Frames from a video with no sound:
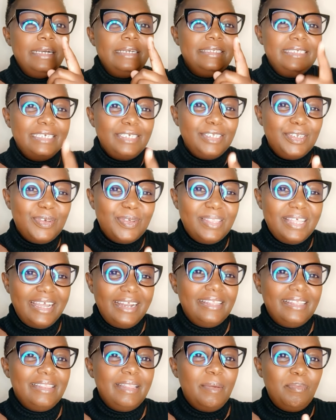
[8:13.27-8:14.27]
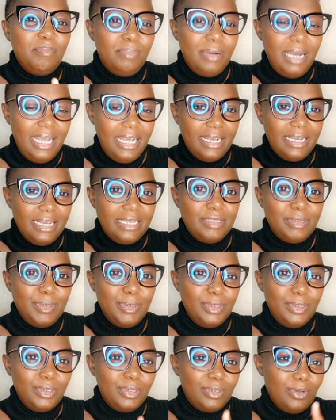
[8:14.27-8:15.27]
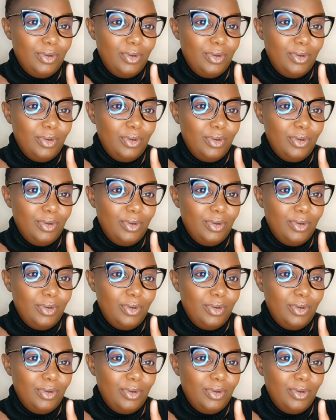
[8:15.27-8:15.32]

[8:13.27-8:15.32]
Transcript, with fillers: just know that the bank is not